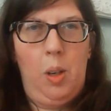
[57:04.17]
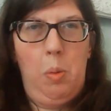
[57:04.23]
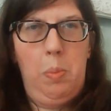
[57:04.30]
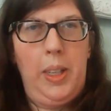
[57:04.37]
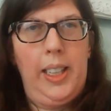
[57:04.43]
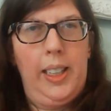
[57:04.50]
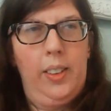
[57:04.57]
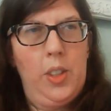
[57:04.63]

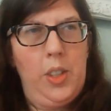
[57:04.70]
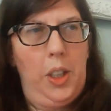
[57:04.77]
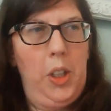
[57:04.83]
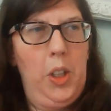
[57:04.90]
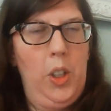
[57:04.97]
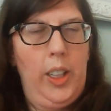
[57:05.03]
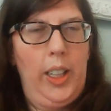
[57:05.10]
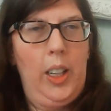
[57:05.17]
beating the
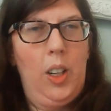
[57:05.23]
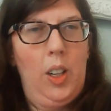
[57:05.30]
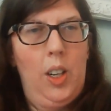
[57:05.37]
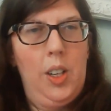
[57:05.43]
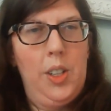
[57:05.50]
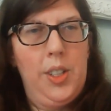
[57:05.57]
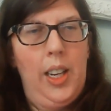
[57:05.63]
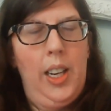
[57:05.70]
security
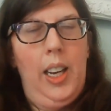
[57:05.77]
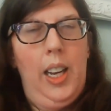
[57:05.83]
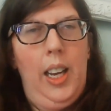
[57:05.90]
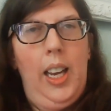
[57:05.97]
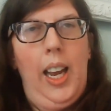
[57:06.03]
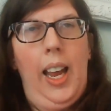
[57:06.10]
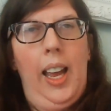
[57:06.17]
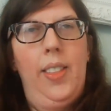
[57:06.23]
guards.
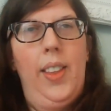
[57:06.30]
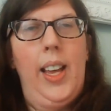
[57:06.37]
And